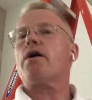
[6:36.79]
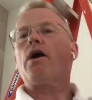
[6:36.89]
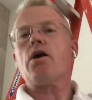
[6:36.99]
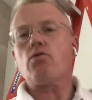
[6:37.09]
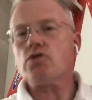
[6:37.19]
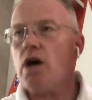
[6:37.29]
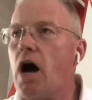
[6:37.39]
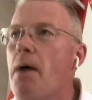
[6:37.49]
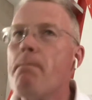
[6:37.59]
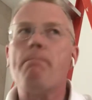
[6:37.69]
It goes
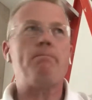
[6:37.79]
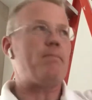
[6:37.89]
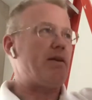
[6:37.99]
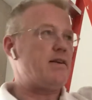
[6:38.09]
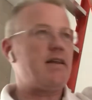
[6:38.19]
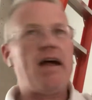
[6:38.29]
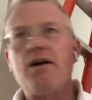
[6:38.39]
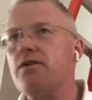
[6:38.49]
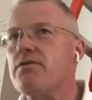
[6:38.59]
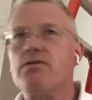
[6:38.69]
up and
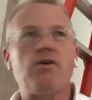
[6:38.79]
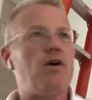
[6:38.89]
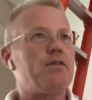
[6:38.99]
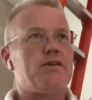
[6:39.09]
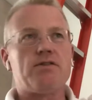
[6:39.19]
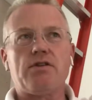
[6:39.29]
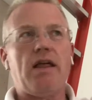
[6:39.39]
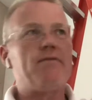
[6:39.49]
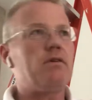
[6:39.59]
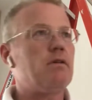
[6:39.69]
down on his
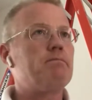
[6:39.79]
level.